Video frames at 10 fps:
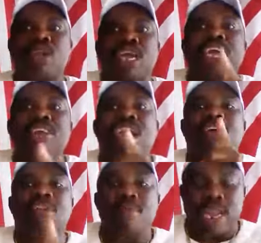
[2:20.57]
is a
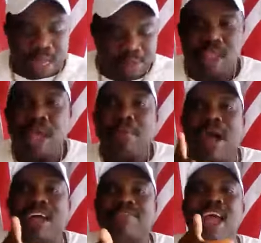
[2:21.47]
criminal.
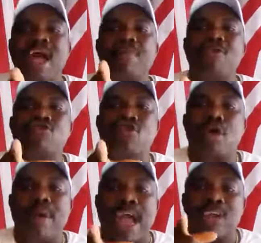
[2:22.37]
Mark Zuckerberg should
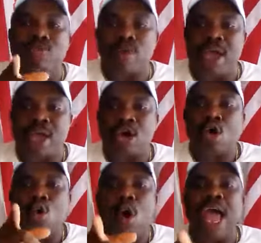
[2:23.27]
come and explain
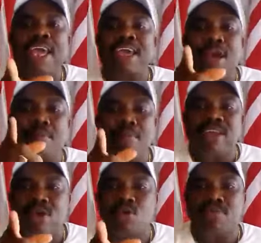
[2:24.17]
why he keep
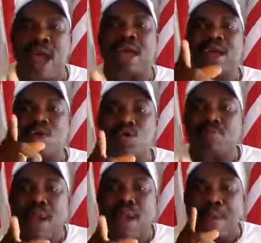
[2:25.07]
messing with
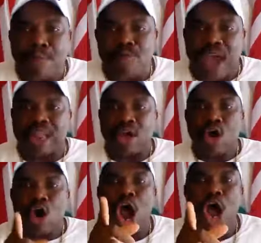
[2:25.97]
my profile
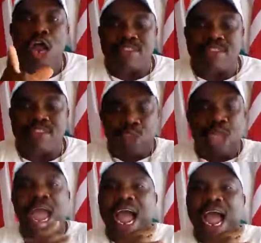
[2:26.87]
all the time.
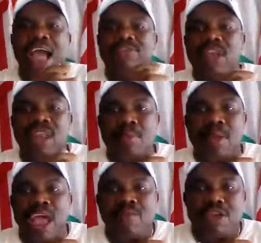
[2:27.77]
I have sent him
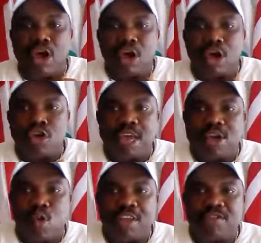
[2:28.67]
every document they
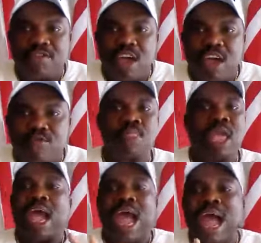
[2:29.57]
requested for.
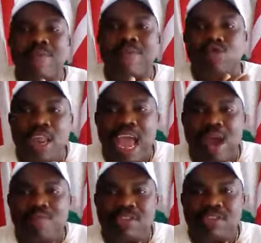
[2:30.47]
I have done
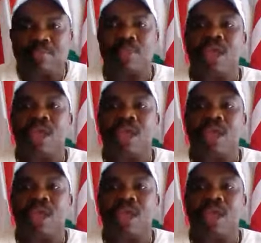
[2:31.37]
everything.